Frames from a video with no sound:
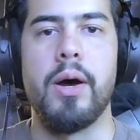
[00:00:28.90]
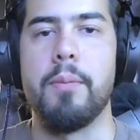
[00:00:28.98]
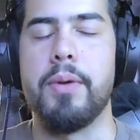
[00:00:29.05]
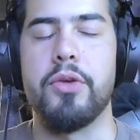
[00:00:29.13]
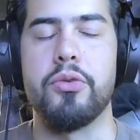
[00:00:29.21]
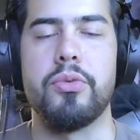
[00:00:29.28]

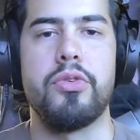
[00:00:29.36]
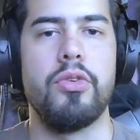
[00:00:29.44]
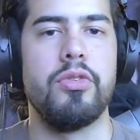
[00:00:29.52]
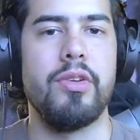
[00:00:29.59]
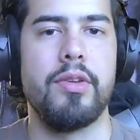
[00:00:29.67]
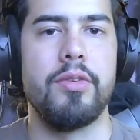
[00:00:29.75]
because once you
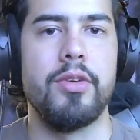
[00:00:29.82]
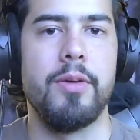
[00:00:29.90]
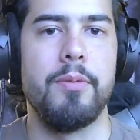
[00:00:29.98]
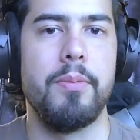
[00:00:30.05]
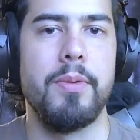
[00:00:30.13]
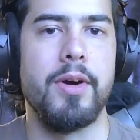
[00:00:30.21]
set this
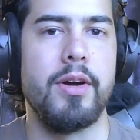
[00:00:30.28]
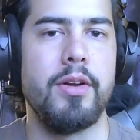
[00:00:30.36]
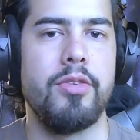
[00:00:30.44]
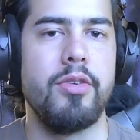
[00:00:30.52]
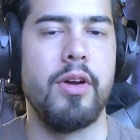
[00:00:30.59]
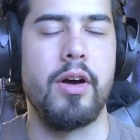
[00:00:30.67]
up, to be
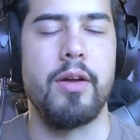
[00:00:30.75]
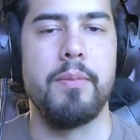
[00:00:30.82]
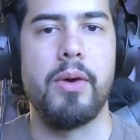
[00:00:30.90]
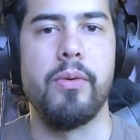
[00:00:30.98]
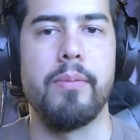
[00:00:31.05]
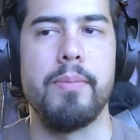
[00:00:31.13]
honest, you're not going to
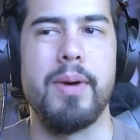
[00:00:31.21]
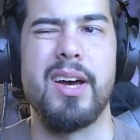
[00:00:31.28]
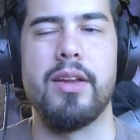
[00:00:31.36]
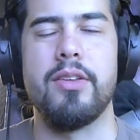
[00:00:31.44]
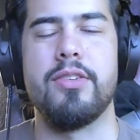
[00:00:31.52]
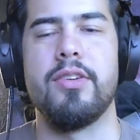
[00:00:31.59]
be going
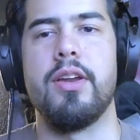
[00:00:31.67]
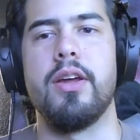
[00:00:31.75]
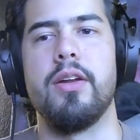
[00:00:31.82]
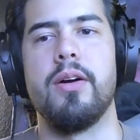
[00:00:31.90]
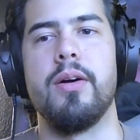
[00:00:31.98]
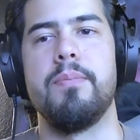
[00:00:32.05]
back and setting
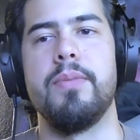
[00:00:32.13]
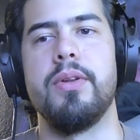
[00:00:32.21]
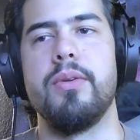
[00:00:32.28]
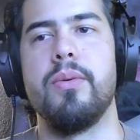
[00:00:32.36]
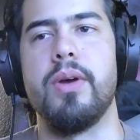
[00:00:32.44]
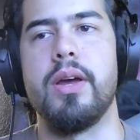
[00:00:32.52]
it up
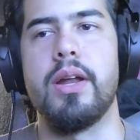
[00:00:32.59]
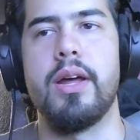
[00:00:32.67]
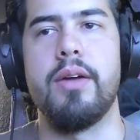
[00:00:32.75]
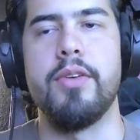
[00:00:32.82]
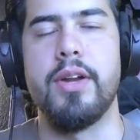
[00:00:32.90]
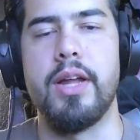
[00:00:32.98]
and doing it
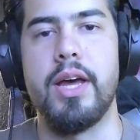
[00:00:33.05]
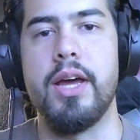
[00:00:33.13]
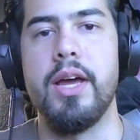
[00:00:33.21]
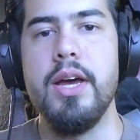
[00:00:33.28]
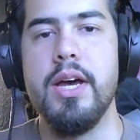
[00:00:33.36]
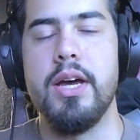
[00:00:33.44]
every
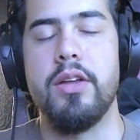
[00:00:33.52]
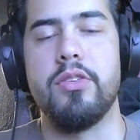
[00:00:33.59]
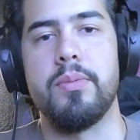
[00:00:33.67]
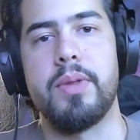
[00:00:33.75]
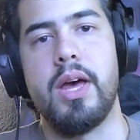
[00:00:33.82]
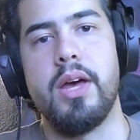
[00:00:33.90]
day. It's
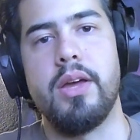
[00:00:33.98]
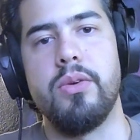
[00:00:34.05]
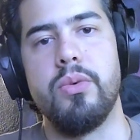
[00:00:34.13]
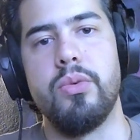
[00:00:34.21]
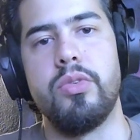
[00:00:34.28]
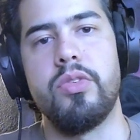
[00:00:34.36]
something that
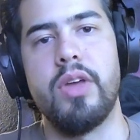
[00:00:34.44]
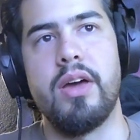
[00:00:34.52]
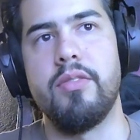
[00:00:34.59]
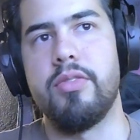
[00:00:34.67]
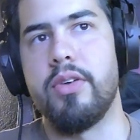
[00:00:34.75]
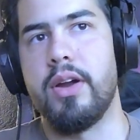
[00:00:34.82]
you set
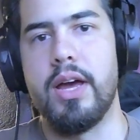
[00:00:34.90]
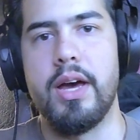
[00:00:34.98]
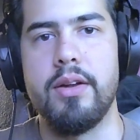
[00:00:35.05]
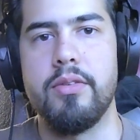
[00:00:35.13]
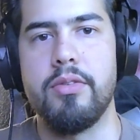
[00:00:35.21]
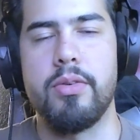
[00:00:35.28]
and
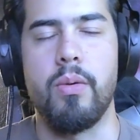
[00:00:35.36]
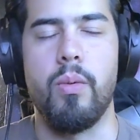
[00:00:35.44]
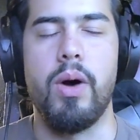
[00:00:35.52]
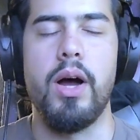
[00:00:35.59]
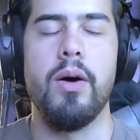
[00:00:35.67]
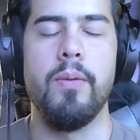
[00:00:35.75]
forget for a
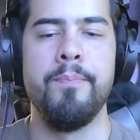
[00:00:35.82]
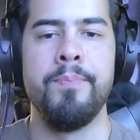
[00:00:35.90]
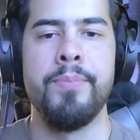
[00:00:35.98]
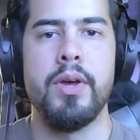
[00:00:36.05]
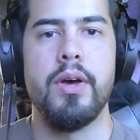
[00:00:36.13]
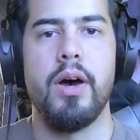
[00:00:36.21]
while.
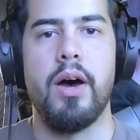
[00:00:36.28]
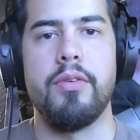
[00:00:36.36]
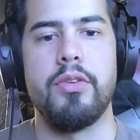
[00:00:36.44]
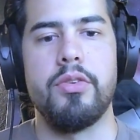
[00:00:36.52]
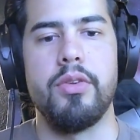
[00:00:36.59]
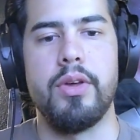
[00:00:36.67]

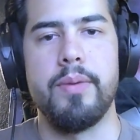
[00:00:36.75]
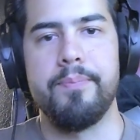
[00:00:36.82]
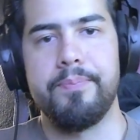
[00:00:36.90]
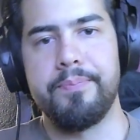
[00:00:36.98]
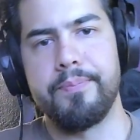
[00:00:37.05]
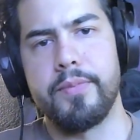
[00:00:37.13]
Obviously,
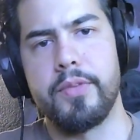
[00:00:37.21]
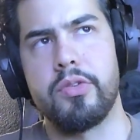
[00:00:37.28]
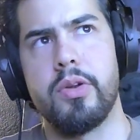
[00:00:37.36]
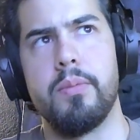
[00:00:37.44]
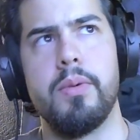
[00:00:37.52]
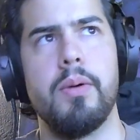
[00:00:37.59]
there's
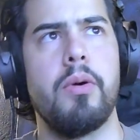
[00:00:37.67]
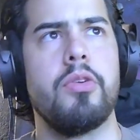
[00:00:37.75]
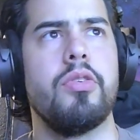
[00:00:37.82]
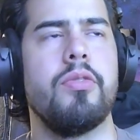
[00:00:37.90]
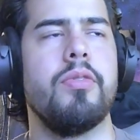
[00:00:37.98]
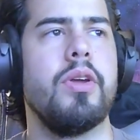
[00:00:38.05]
going to be a
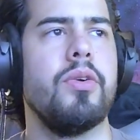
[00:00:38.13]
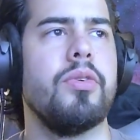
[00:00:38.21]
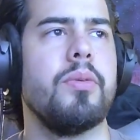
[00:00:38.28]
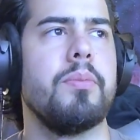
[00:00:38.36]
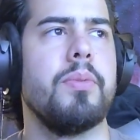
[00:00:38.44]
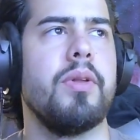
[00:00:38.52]
bunch of videos
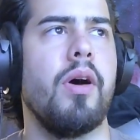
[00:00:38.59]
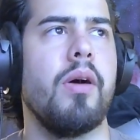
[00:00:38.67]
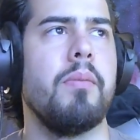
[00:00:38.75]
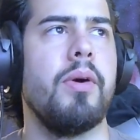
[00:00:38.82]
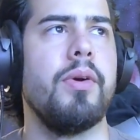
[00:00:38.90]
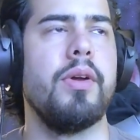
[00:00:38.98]
I'm going to be talking
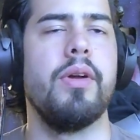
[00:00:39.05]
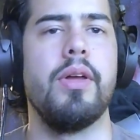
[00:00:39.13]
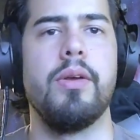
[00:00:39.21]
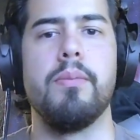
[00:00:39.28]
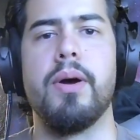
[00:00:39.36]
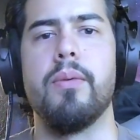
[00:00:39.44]
about here that
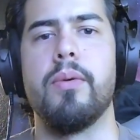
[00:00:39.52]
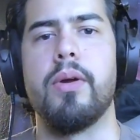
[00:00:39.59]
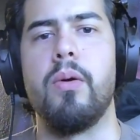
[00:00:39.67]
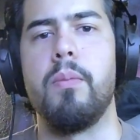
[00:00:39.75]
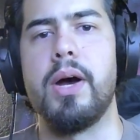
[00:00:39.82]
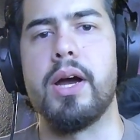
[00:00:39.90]
you might want to
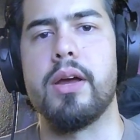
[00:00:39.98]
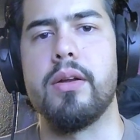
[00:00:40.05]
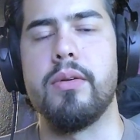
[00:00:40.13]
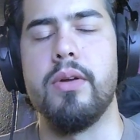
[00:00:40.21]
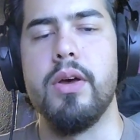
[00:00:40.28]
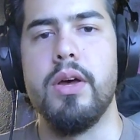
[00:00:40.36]
go back
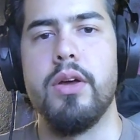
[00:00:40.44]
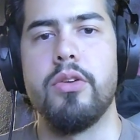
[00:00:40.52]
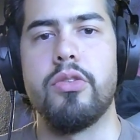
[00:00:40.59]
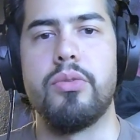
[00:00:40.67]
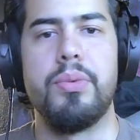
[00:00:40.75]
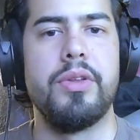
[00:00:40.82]
and
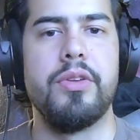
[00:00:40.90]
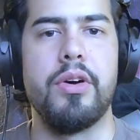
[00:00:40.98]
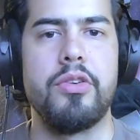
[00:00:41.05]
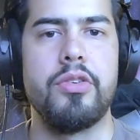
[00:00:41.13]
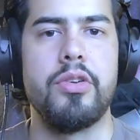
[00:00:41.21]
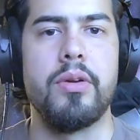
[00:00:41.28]
just
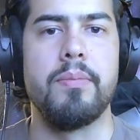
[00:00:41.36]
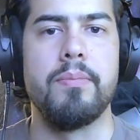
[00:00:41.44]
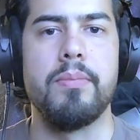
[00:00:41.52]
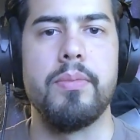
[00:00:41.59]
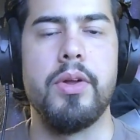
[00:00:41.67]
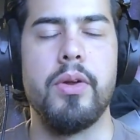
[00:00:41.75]
retouch and
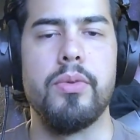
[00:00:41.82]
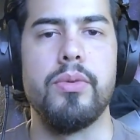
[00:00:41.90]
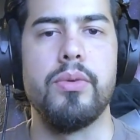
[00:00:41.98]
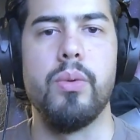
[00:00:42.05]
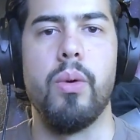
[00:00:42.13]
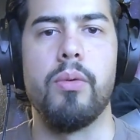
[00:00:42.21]

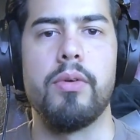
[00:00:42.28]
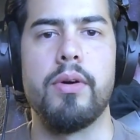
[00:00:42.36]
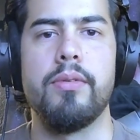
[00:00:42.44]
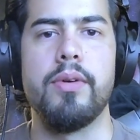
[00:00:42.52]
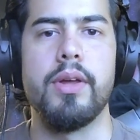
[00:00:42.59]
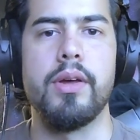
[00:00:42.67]
do over
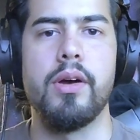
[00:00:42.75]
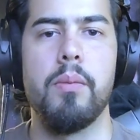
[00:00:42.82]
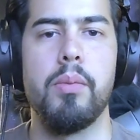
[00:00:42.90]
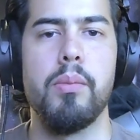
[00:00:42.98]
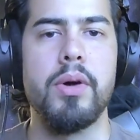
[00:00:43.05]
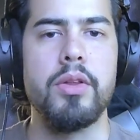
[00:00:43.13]
every
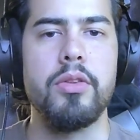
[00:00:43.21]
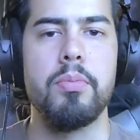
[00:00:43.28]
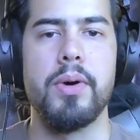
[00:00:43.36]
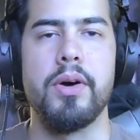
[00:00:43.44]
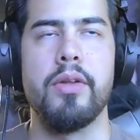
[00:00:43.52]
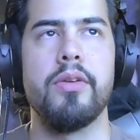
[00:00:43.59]
couple months.
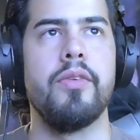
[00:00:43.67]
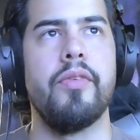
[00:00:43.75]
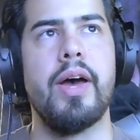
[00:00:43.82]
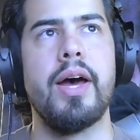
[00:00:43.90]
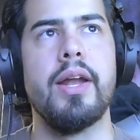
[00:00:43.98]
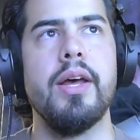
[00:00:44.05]
But other than
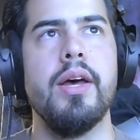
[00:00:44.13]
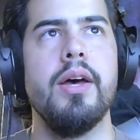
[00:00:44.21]
that,